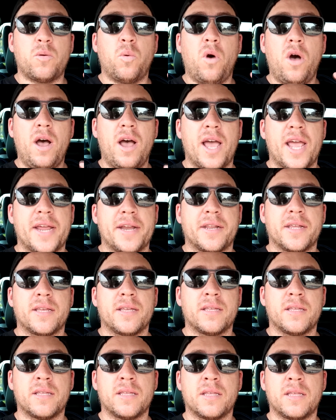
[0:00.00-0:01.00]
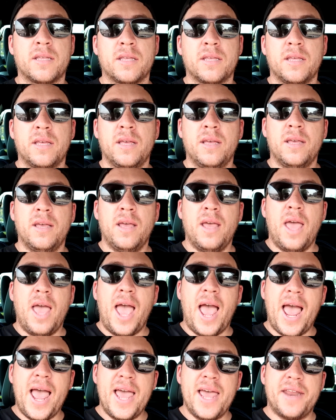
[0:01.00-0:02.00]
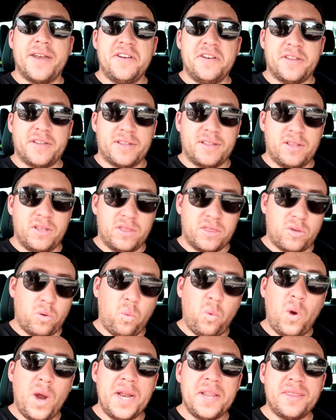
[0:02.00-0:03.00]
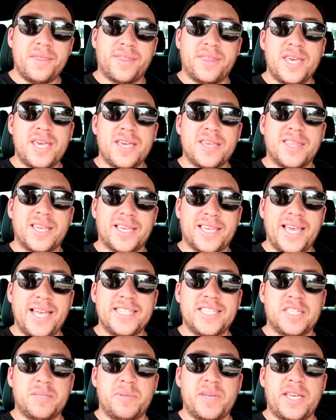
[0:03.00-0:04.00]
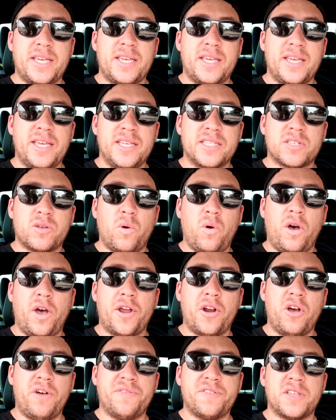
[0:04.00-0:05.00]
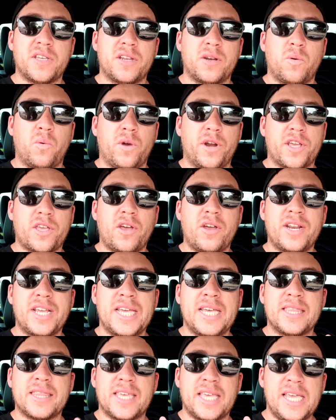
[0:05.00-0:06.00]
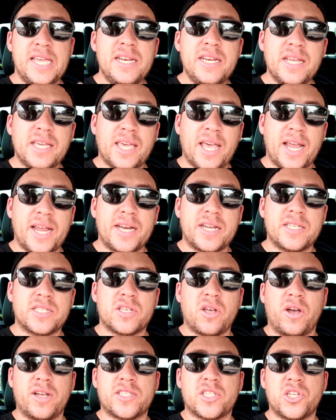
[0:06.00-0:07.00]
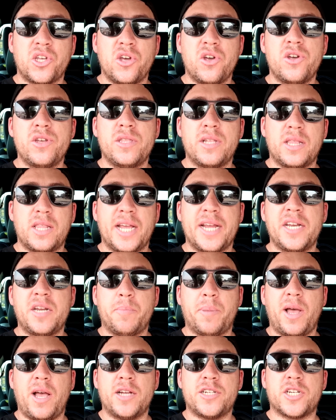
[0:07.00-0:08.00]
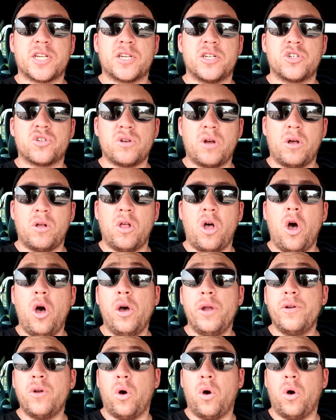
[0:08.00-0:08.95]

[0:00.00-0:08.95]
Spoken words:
wide. And the one thing that gets me is quite often when I go to hit the indicators, I turn the lane departure control on